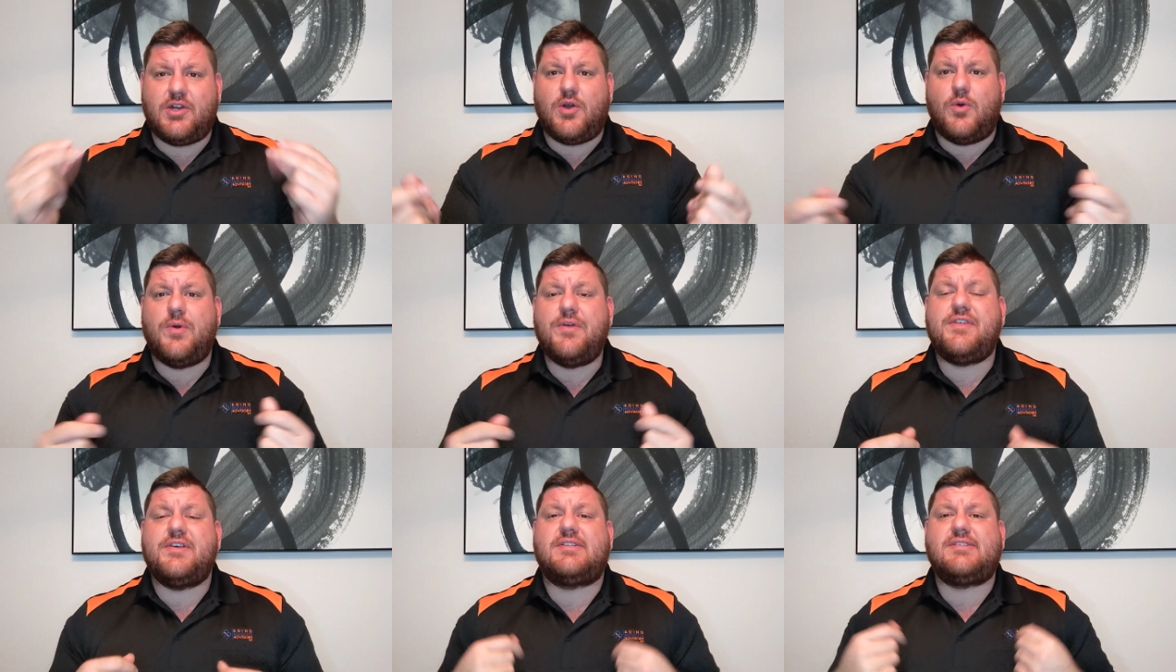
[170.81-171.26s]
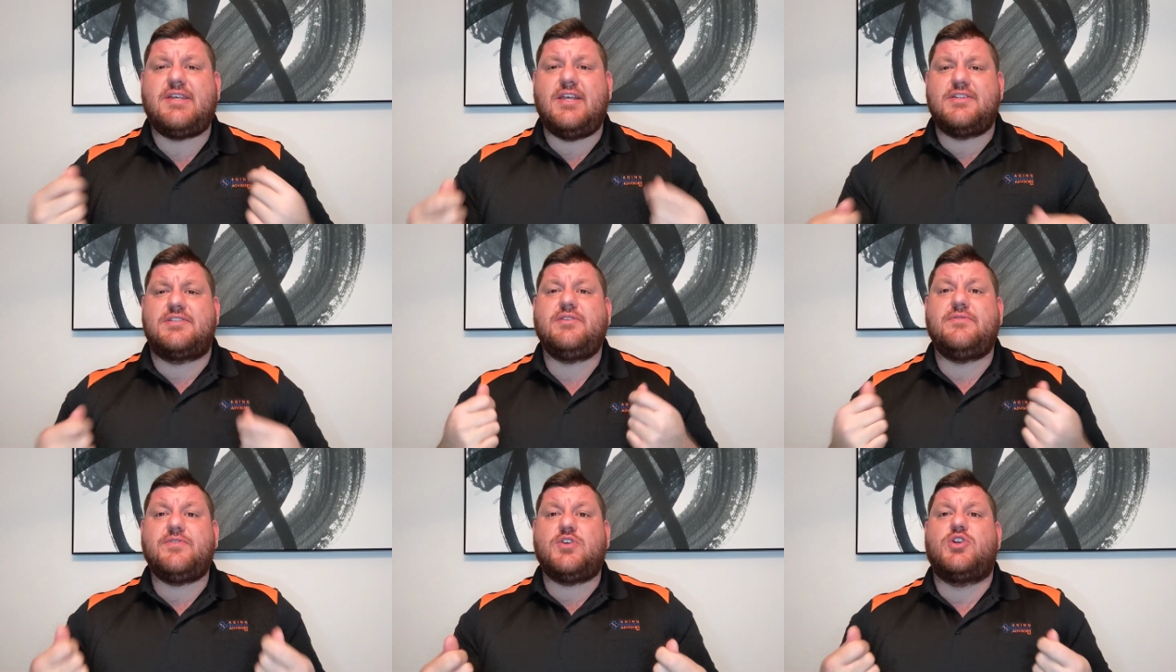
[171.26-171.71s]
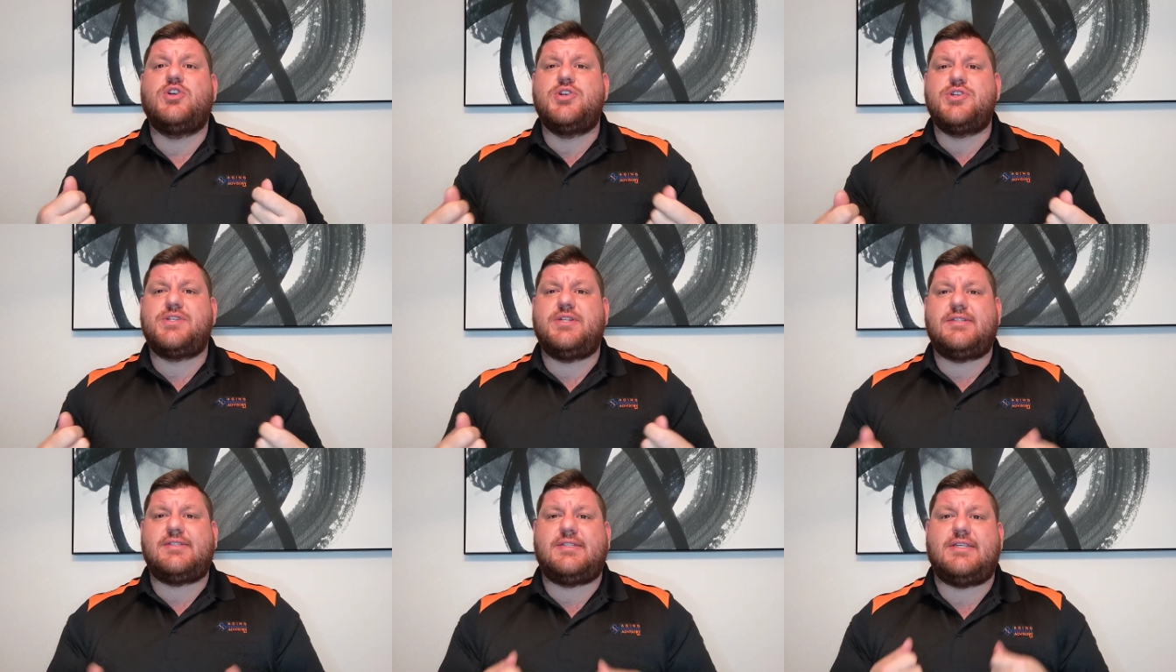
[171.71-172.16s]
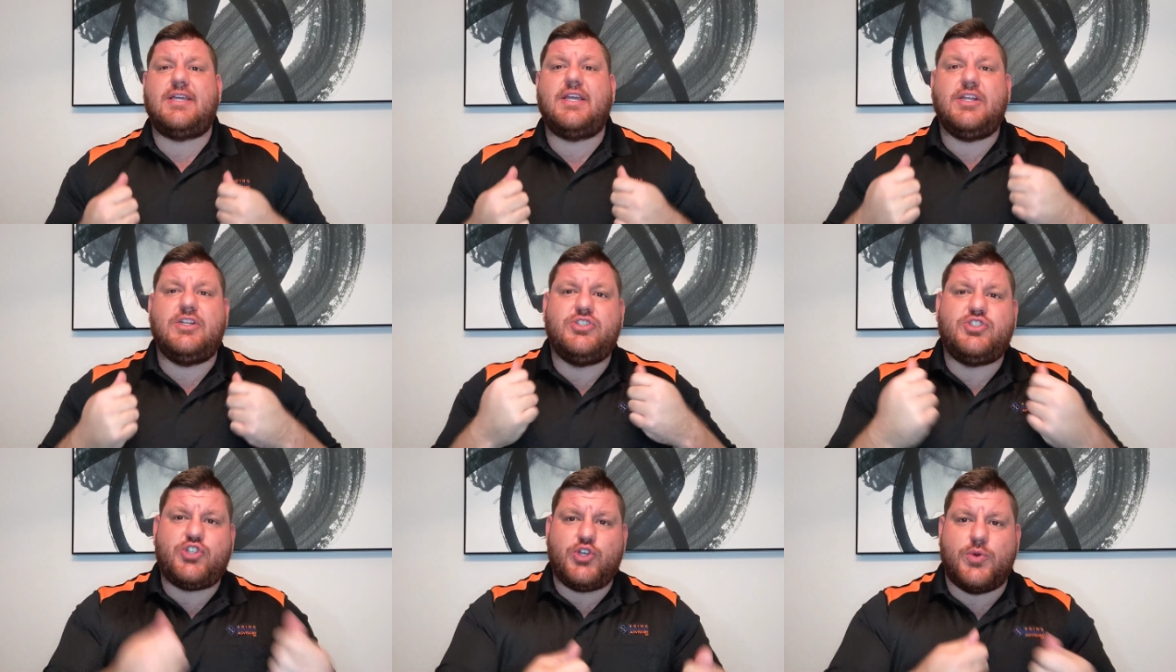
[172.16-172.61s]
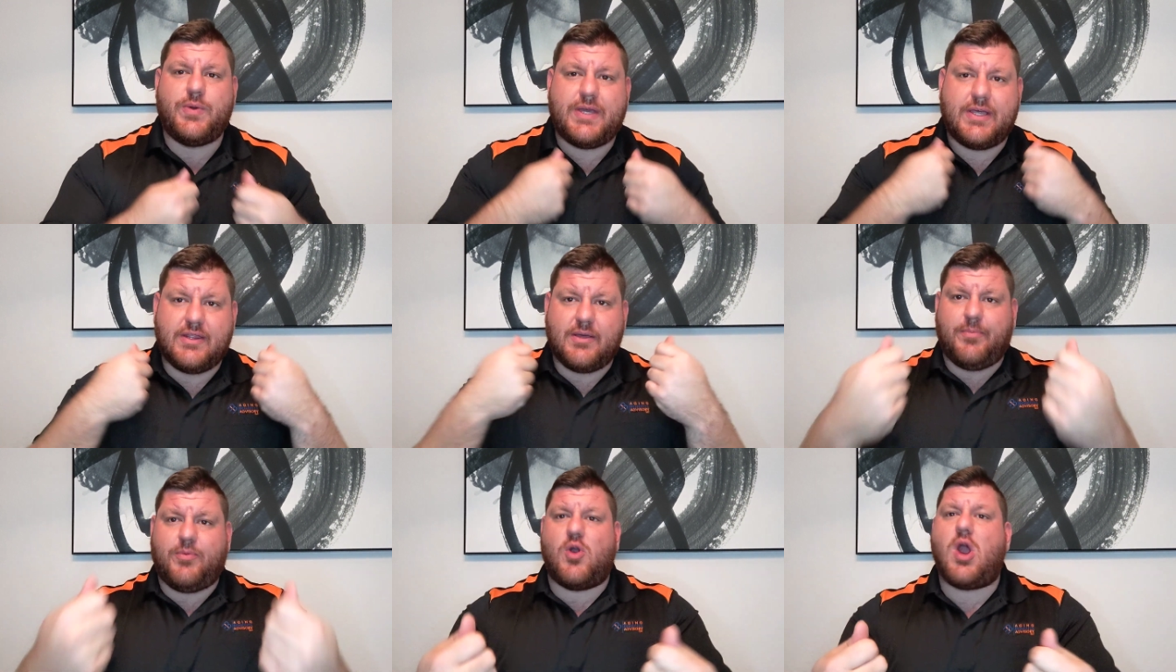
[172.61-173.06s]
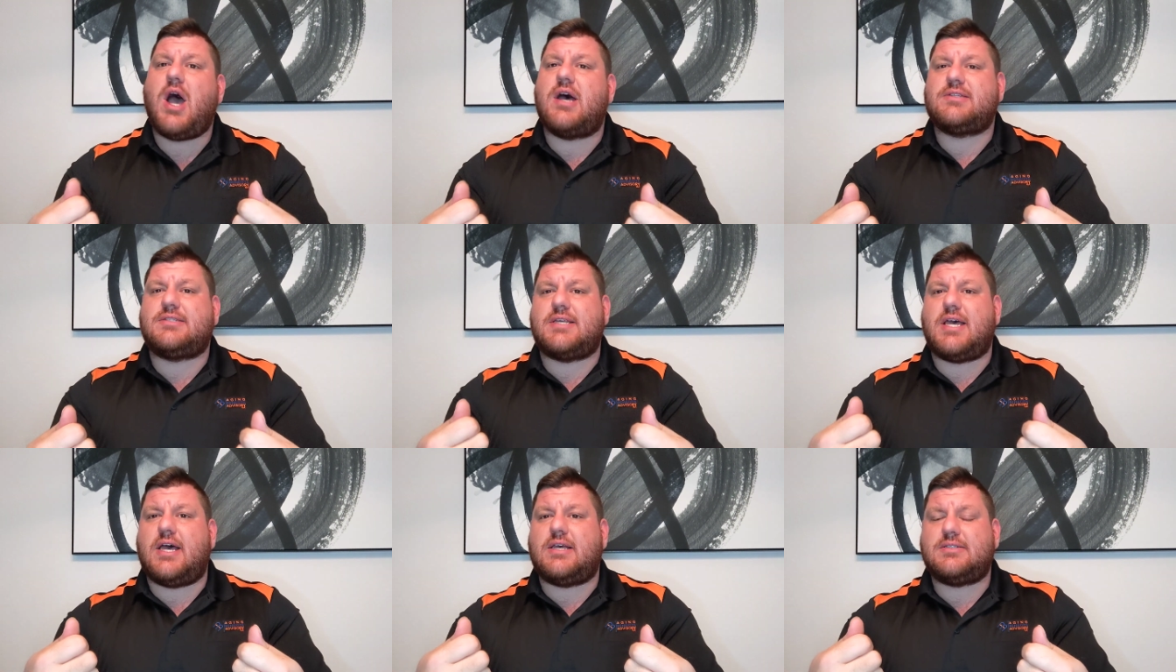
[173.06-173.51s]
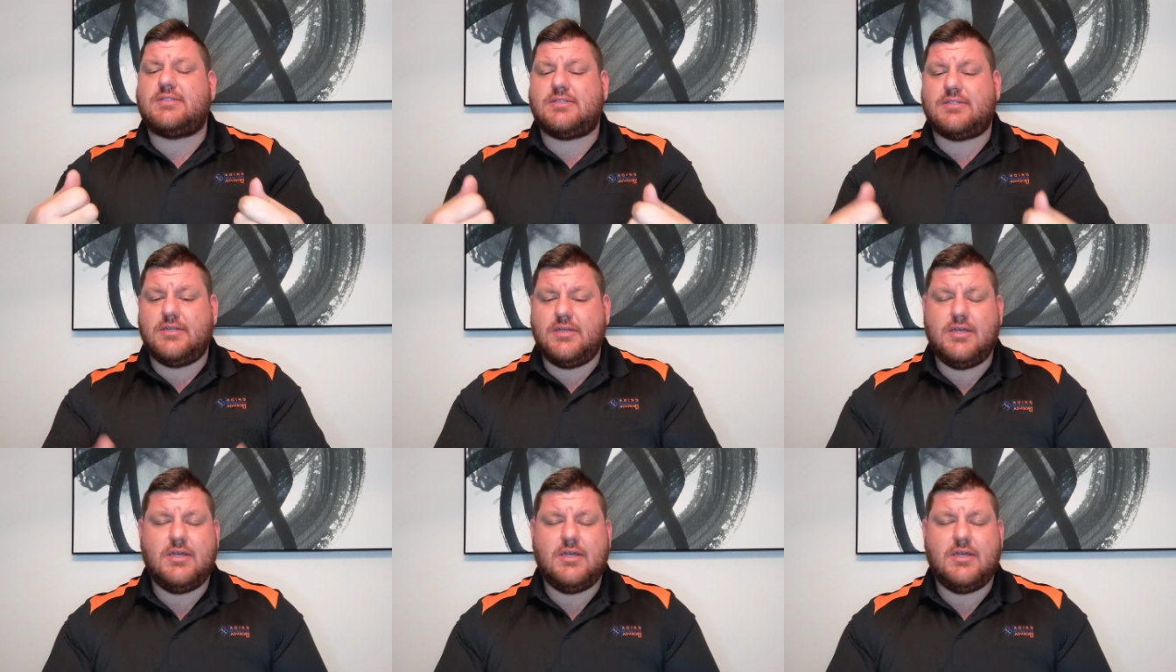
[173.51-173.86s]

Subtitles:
with a sense of urgency, doing the process.